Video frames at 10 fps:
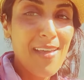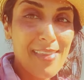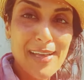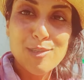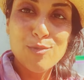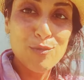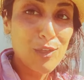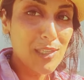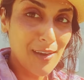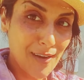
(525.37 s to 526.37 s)
that's
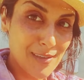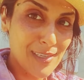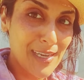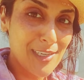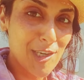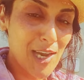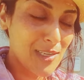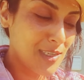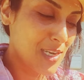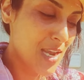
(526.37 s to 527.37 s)
really hard to
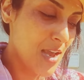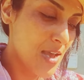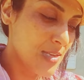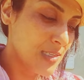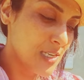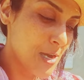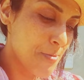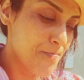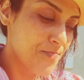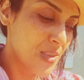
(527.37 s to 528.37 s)
digest, and
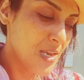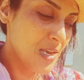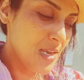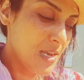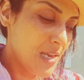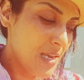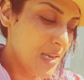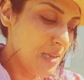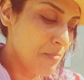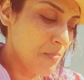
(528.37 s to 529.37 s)

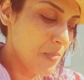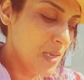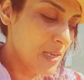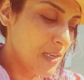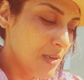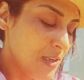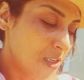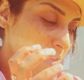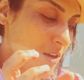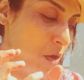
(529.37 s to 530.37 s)
it
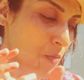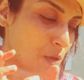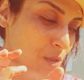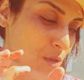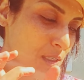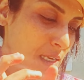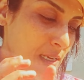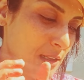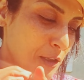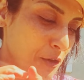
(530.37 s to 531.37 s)
almost looks
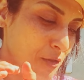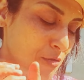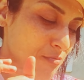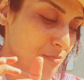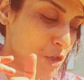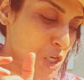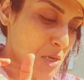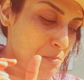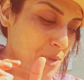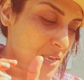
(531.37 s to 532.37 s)
like a little
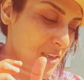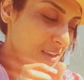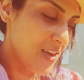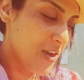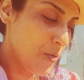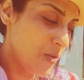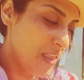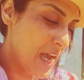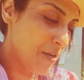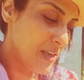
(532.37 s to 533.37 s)
chickpea
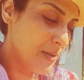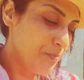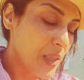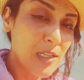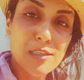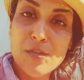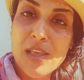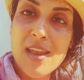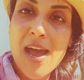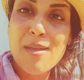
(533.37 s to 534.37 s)
without it. And so
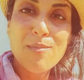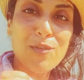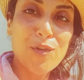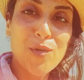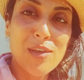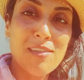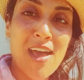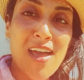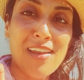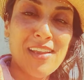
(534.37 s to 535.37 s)
then I'm throwing
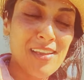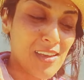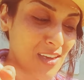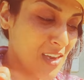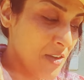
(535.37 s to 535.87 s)
that in